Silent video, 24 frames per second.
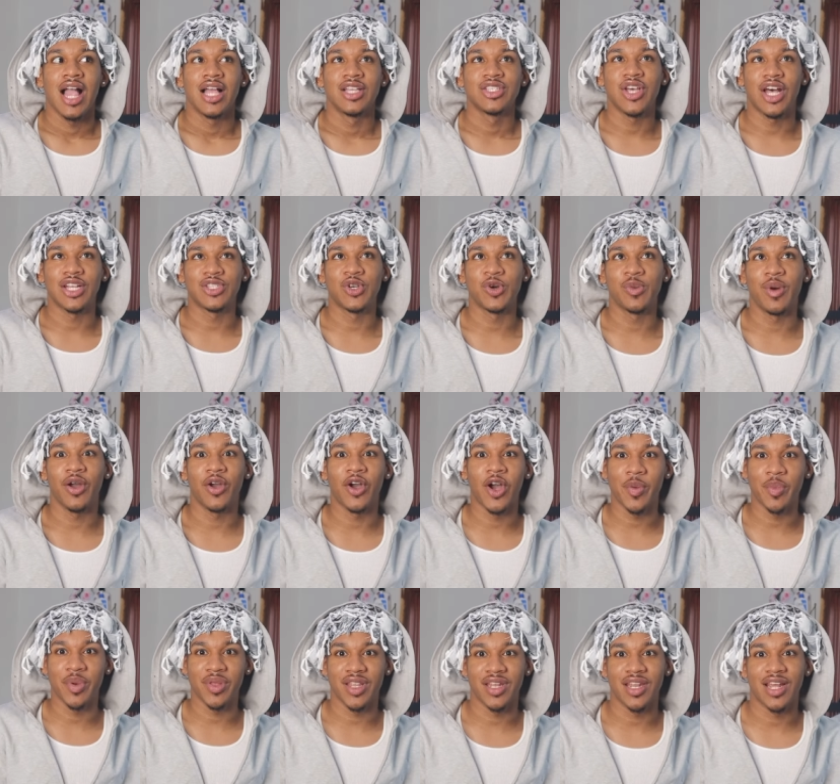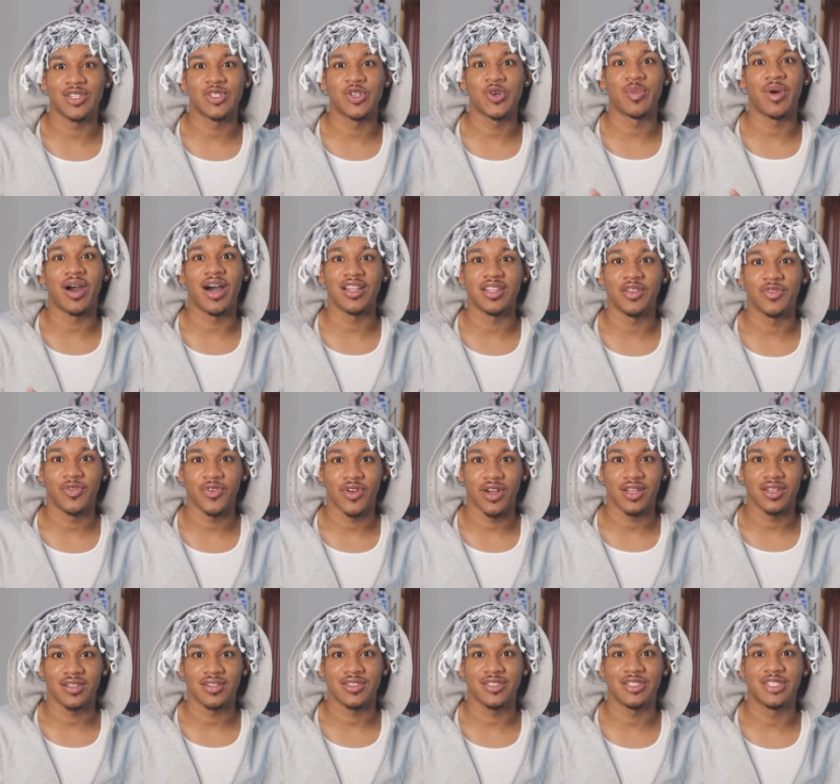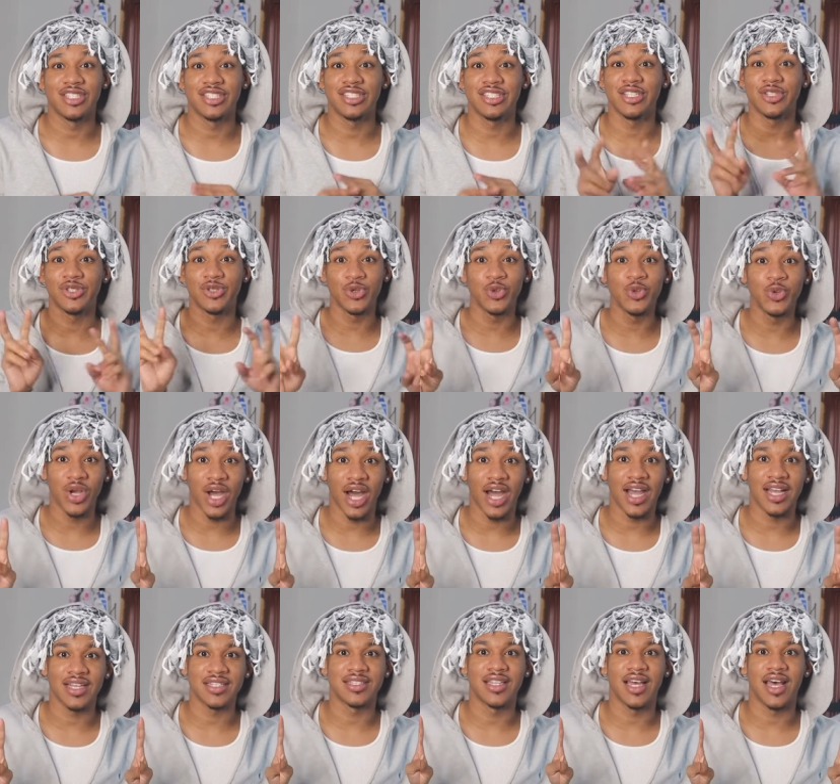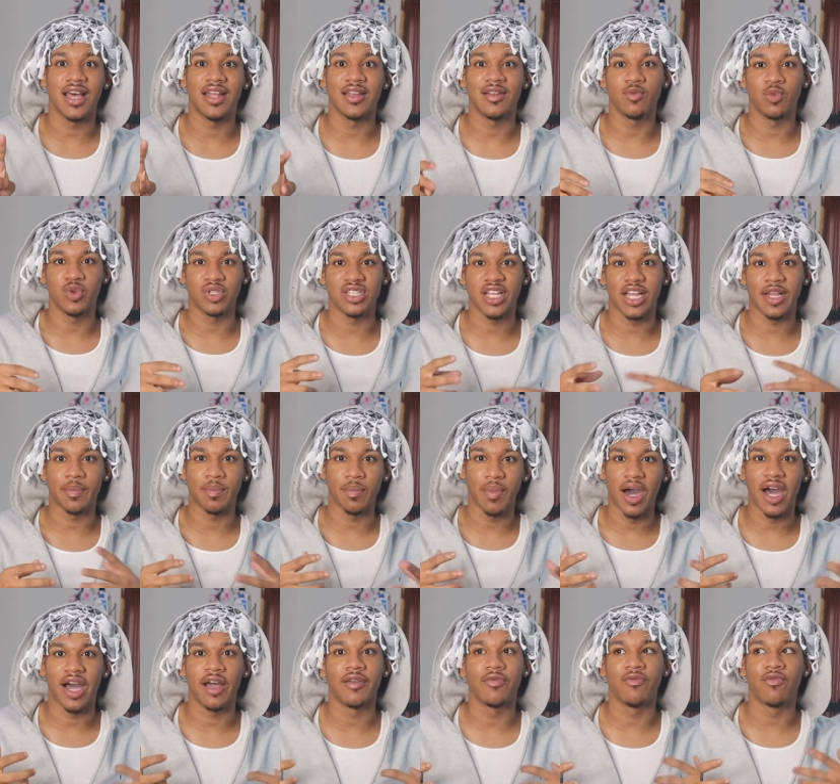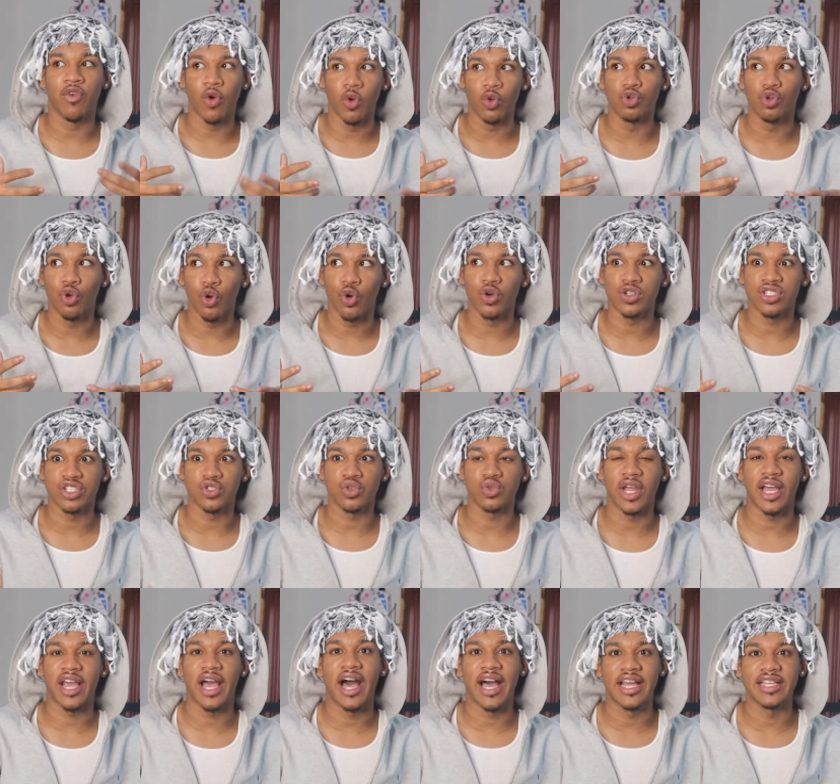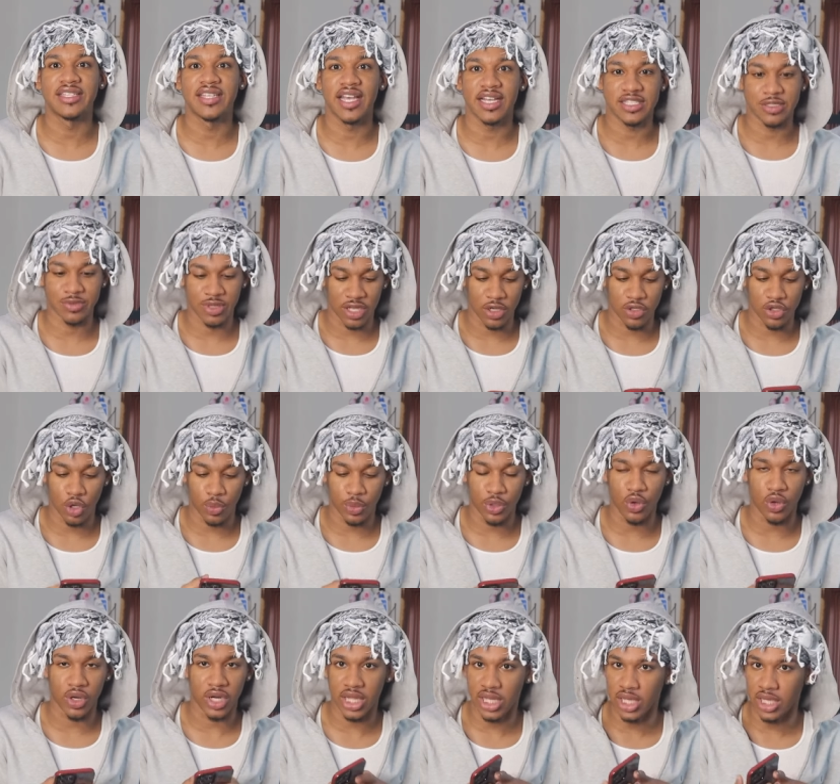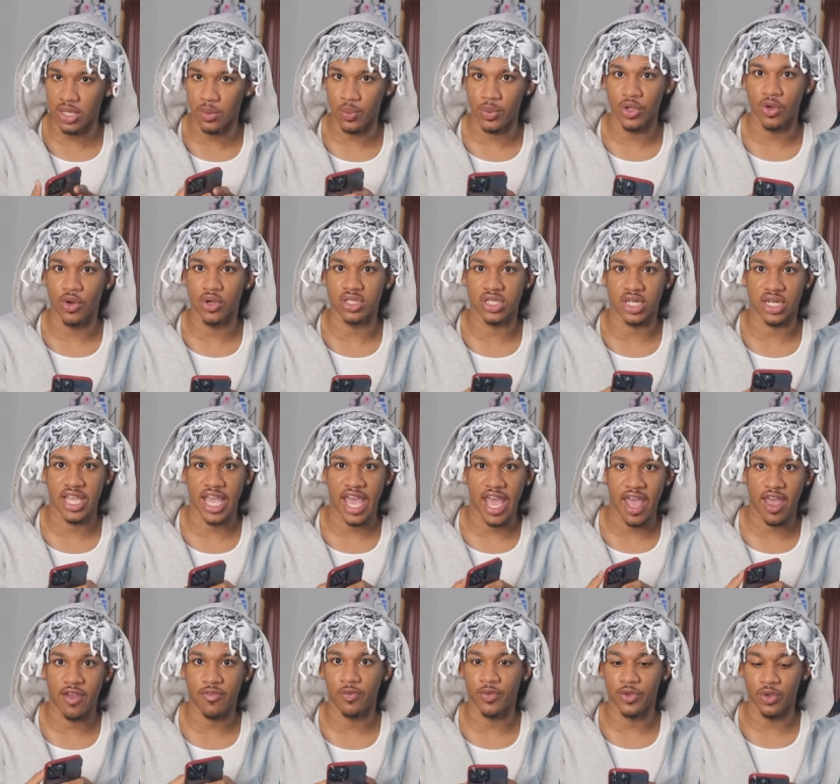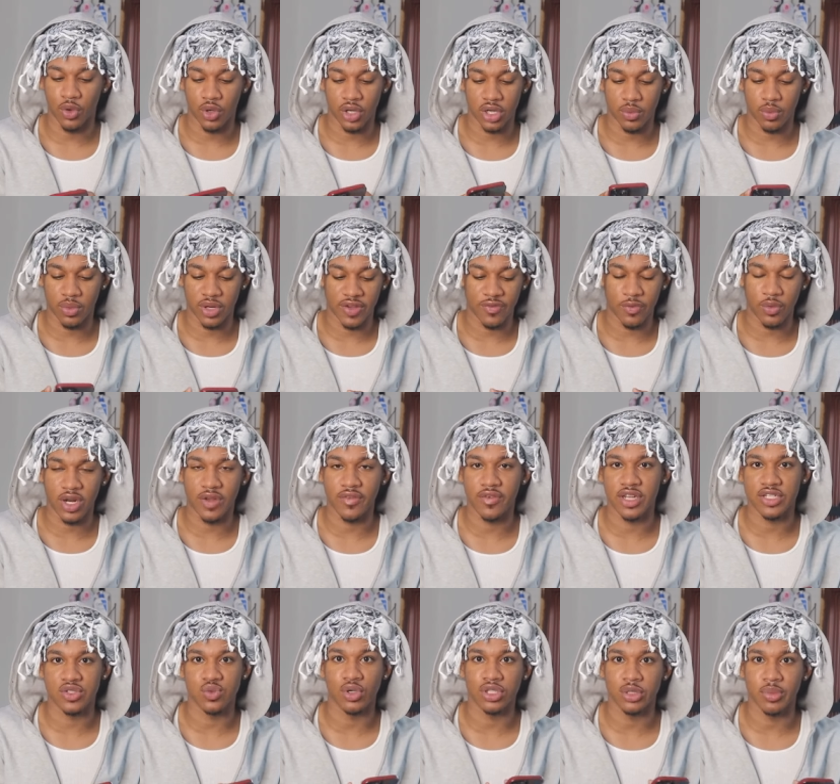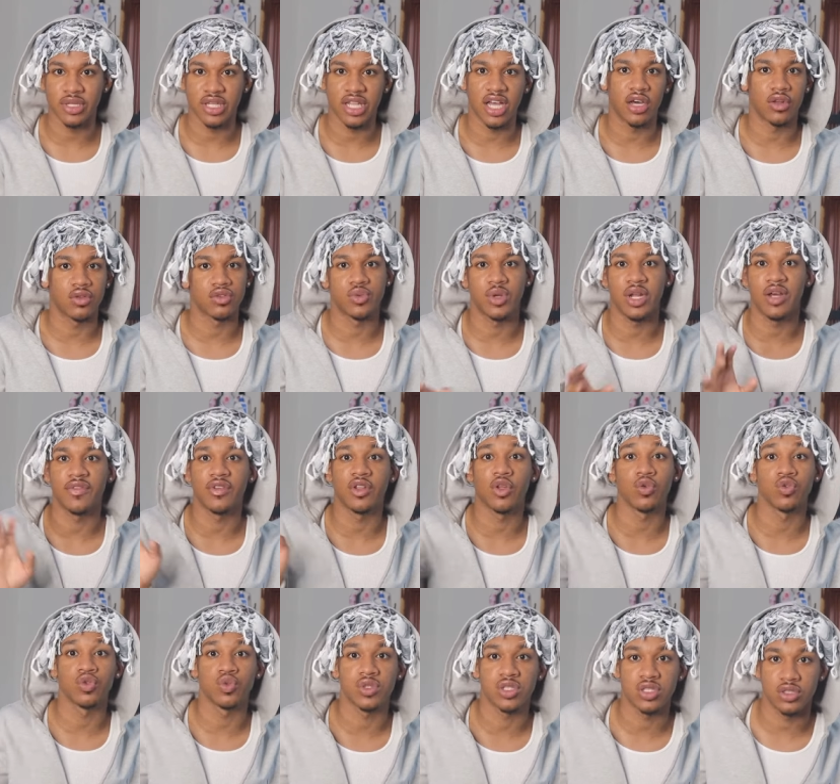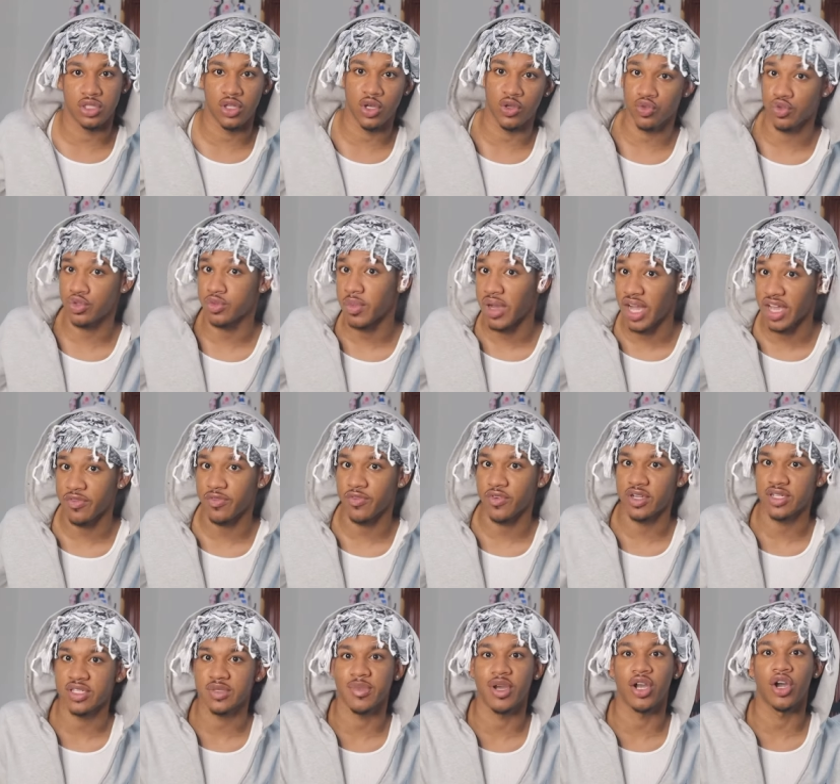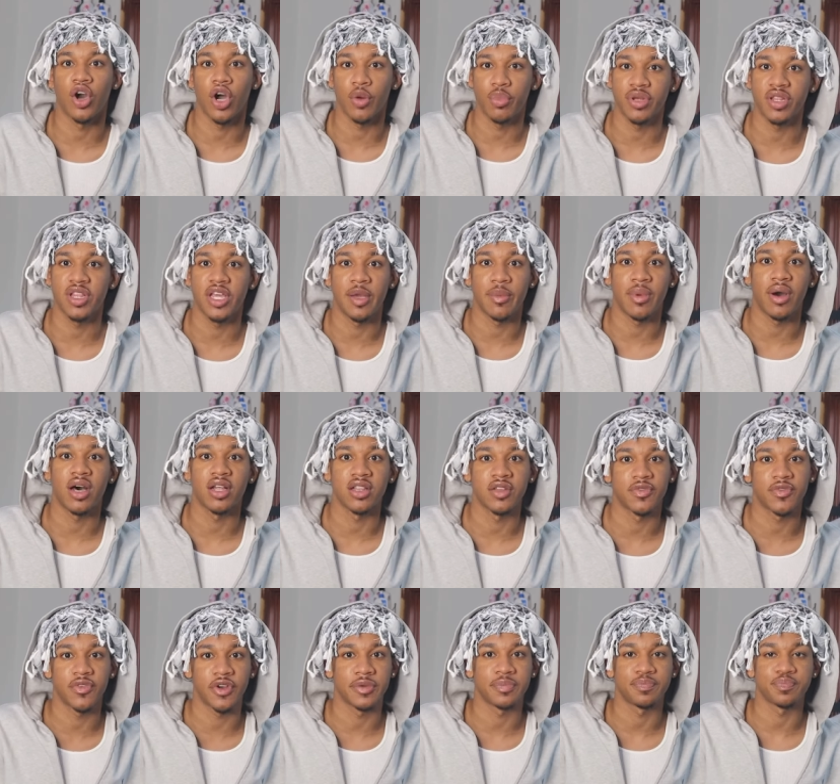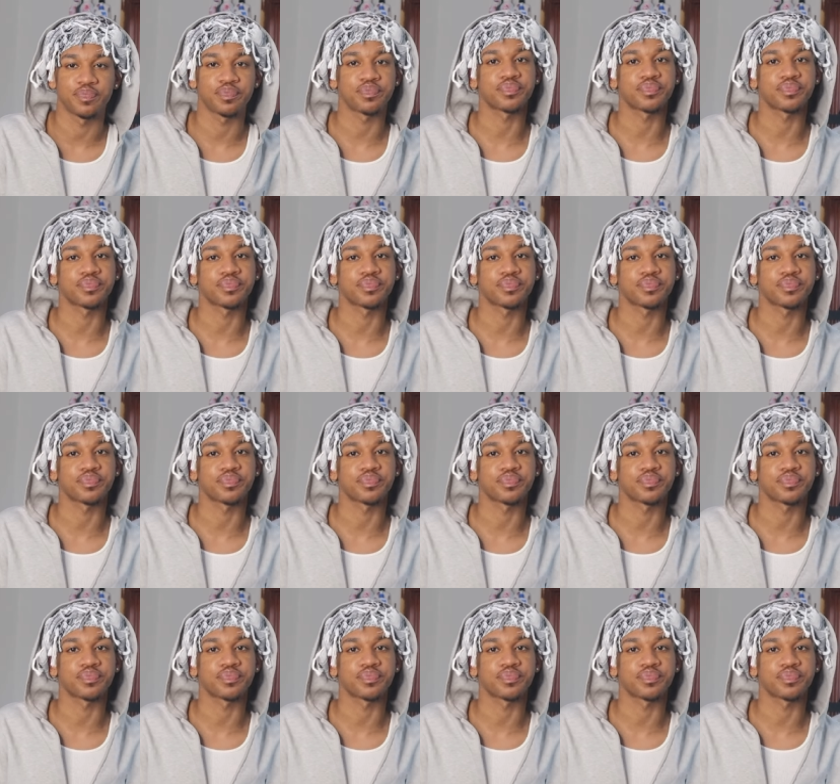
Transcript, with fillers: So I told my god brother and I told my other friend. Just the two guys that was like my road dogs. It's like I texted them like, yo, we going to eat, we going to the calf, we going to whatever, whatever. Let's walk to McDonald's, whatever. Those was those was my friends, my god brother and my other friend.